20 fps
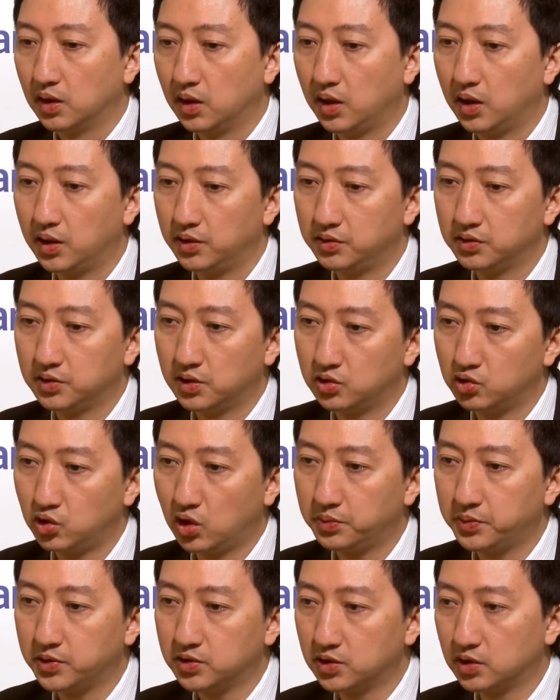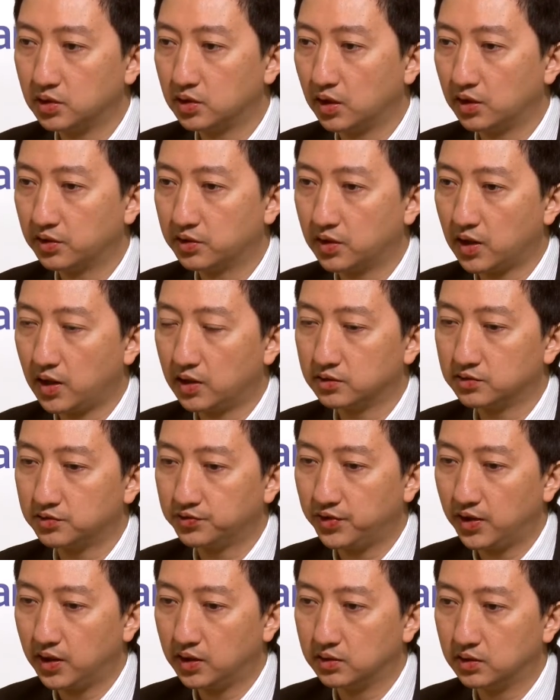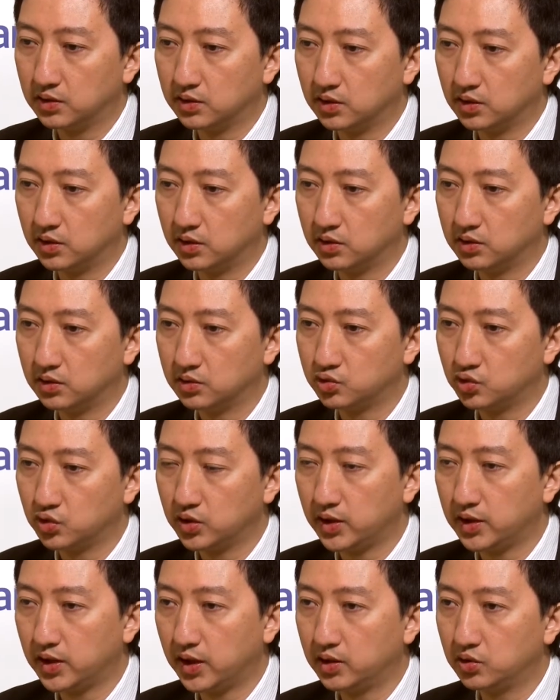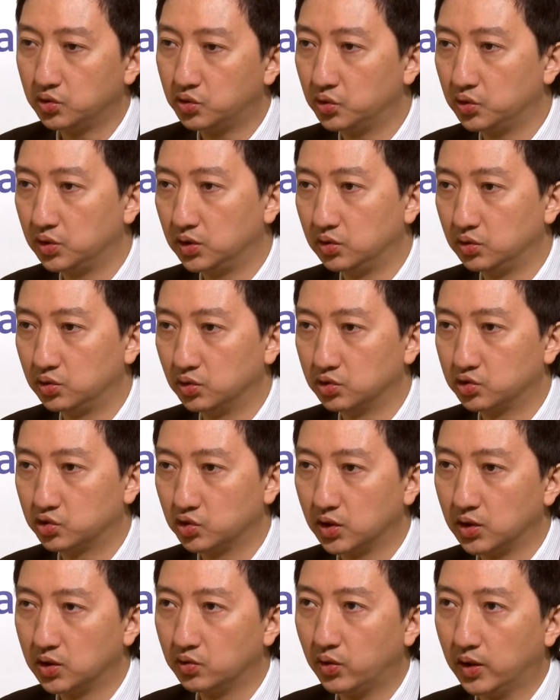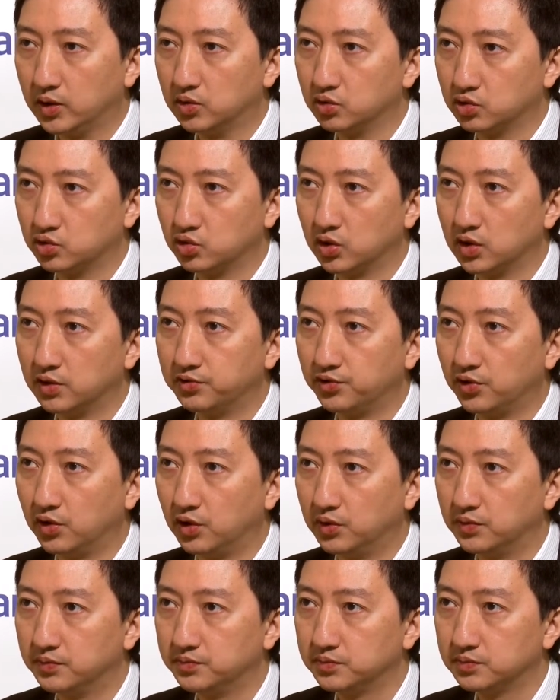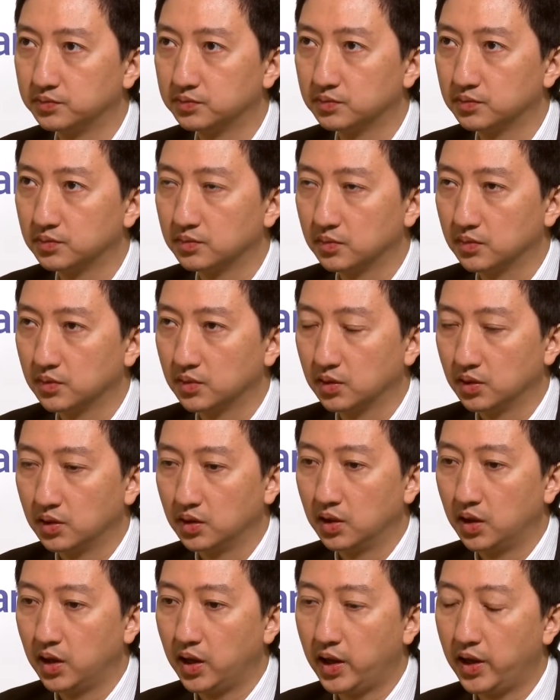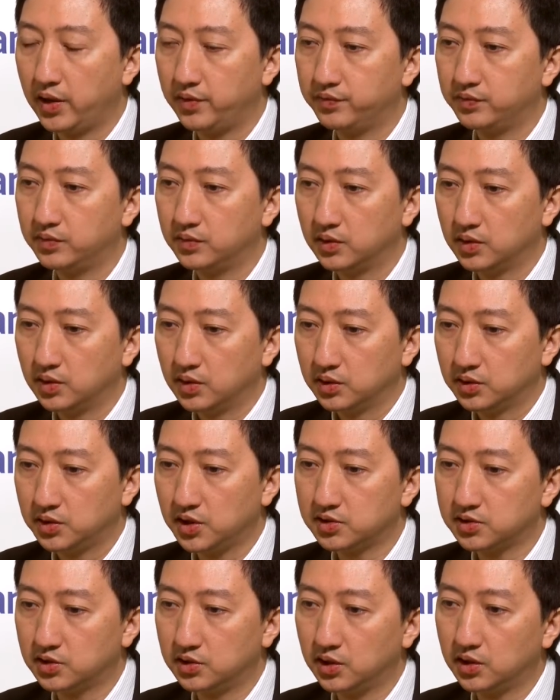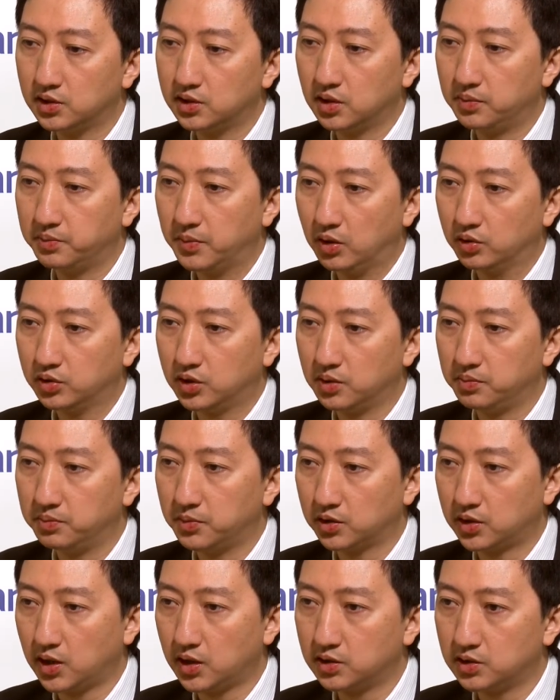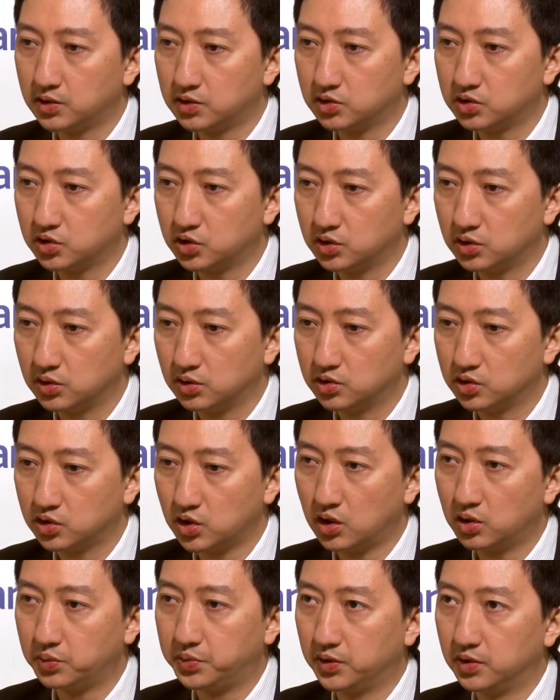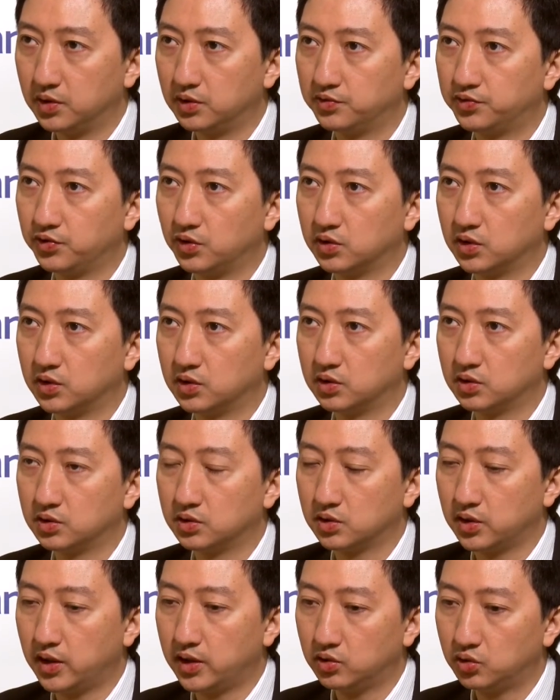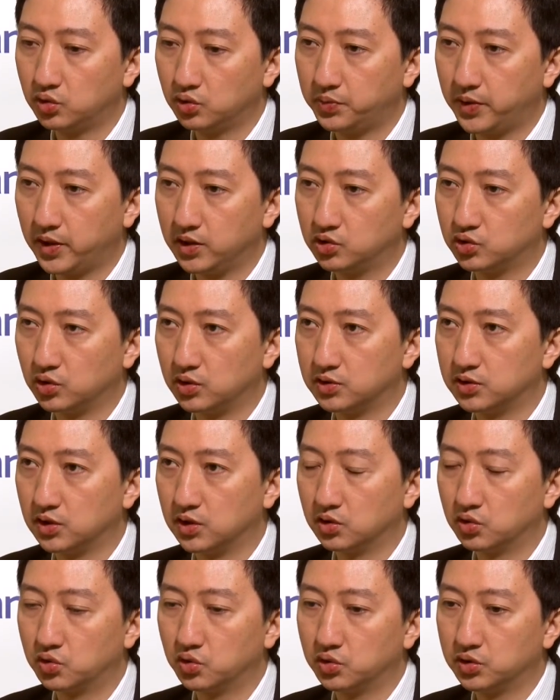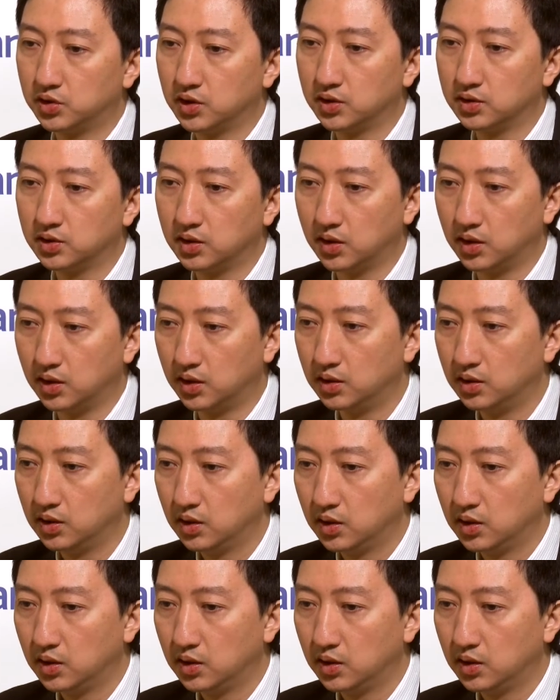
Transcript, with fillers: And the Robinson classified the 3AN2 into 3A1 to 3A4. And this needs the multi-modality therapy for the N2 patients, including the